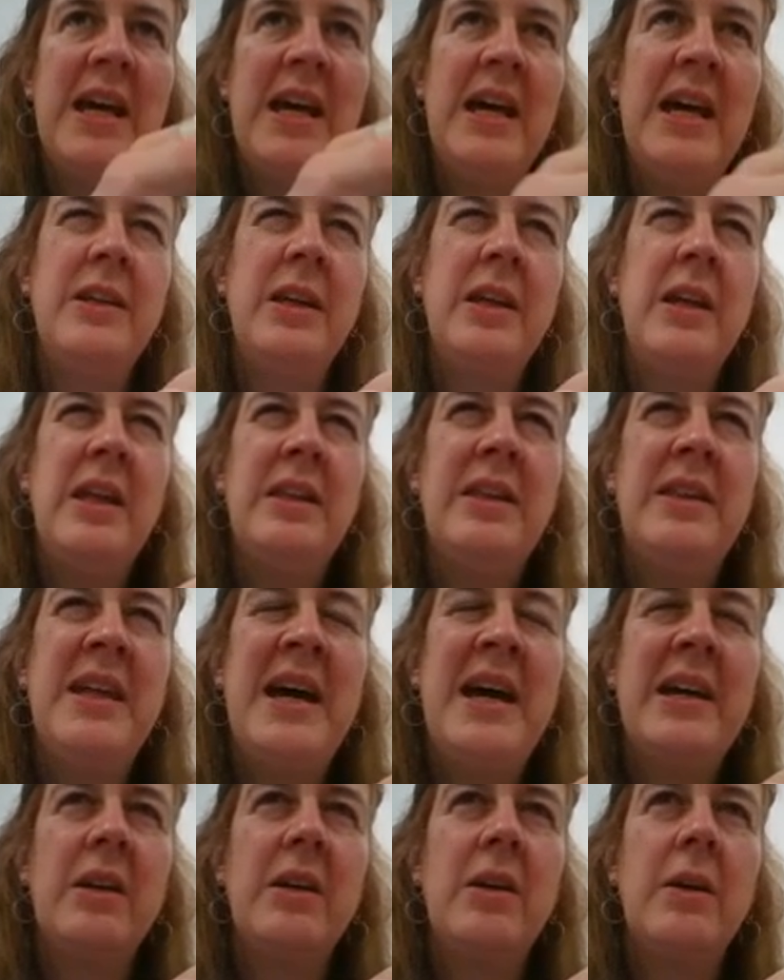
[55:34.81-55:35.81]
and
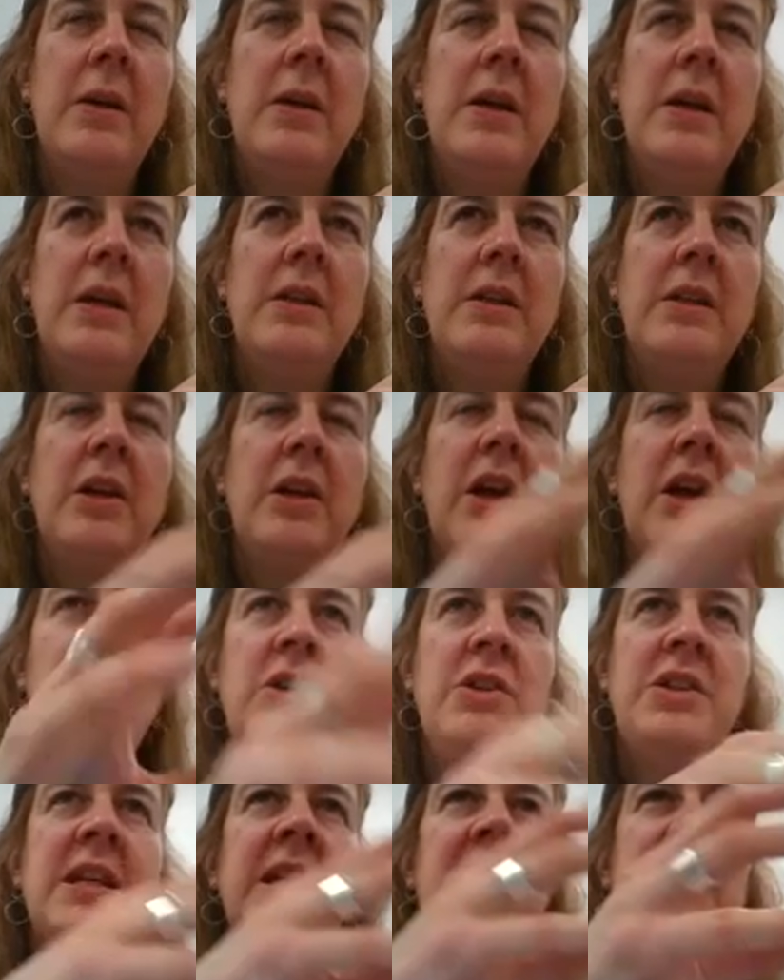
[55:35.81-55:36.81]
that the
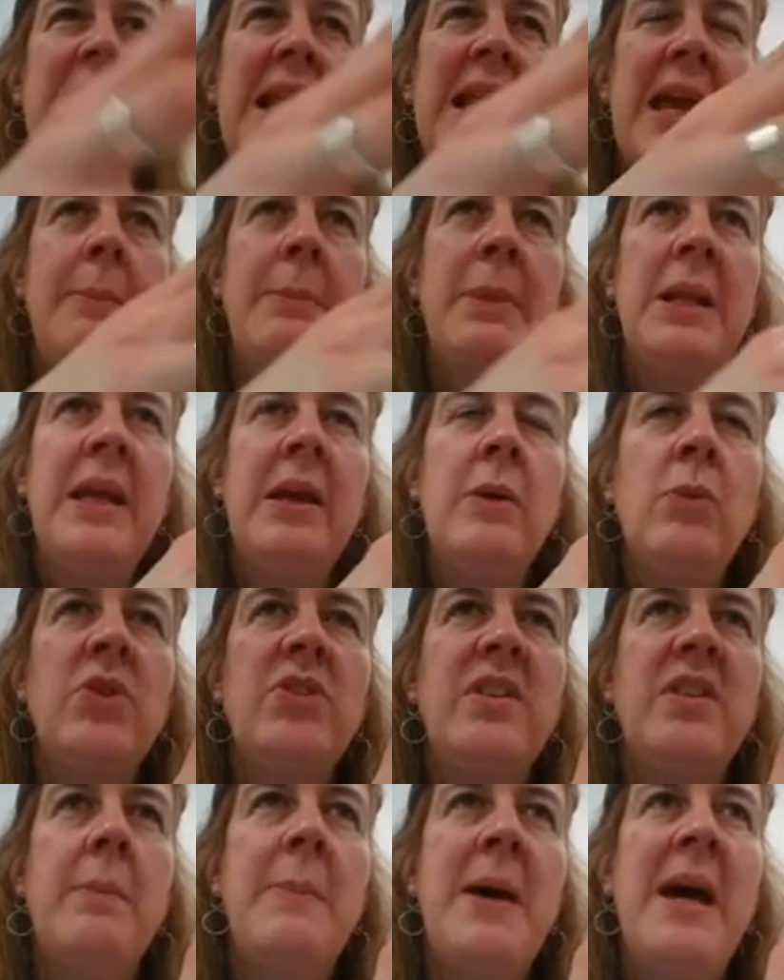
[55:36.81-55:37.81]
coding and labeling
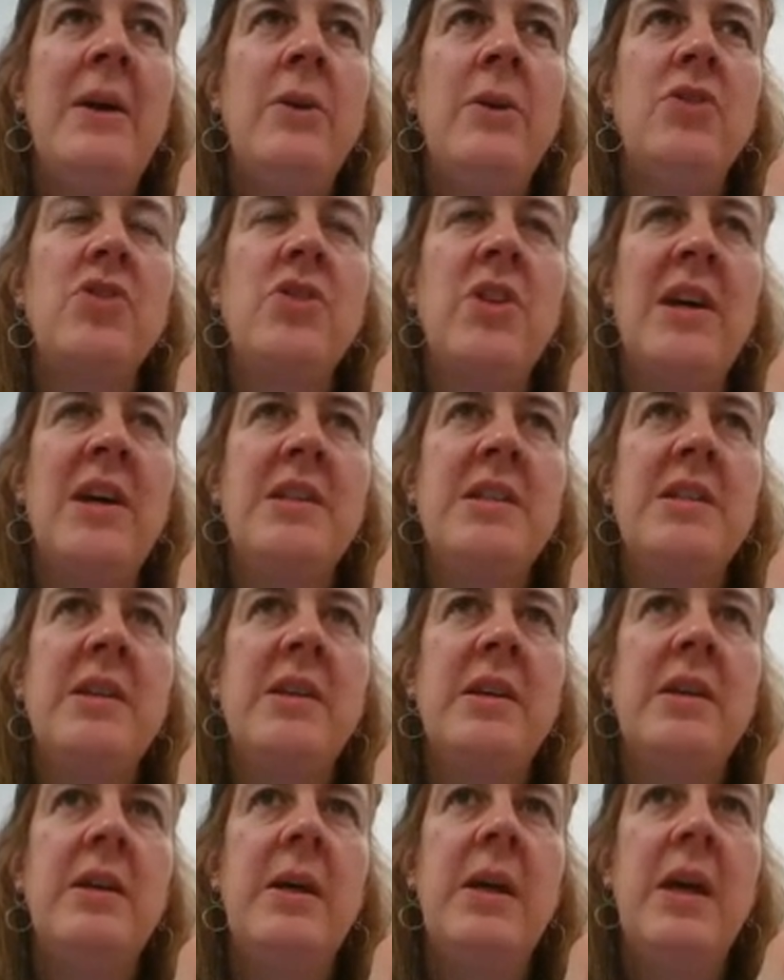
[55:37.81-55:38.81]
was about trying
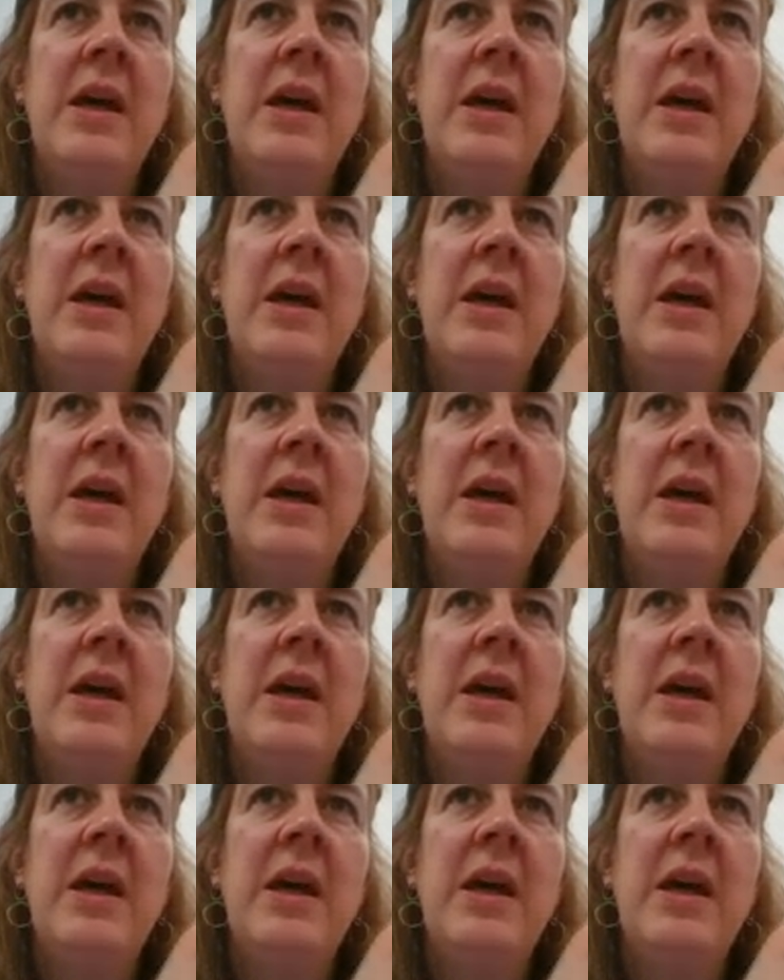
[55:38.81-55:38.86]
to